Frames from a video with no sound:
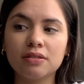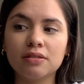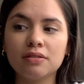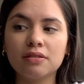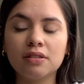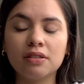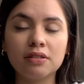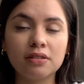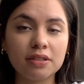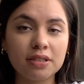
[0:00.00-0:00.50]

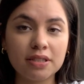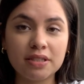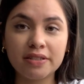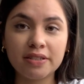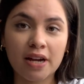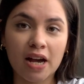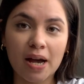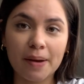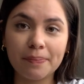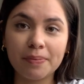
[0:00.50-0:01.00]
literally
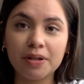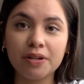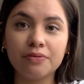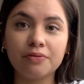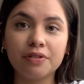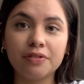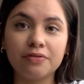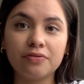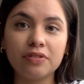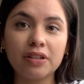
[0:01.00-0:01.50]
stop and
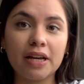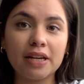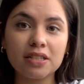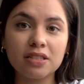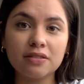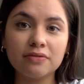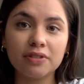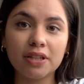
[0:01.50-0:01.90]
reflect of